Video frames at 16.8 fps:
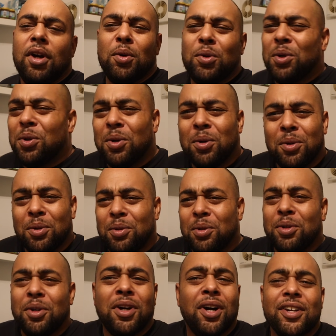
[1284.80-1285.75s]
No.
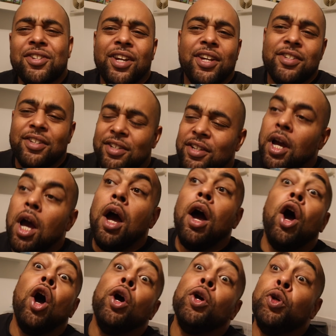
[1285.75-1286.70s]
You can't change this.
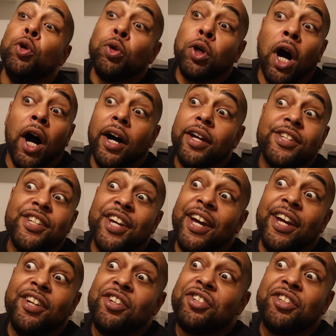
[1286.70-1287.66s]
You can't
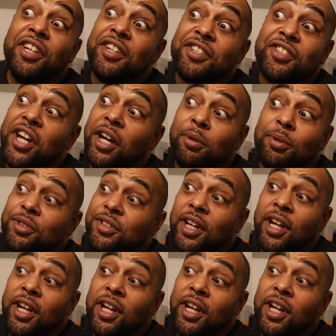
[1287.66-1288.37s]
change this channel name.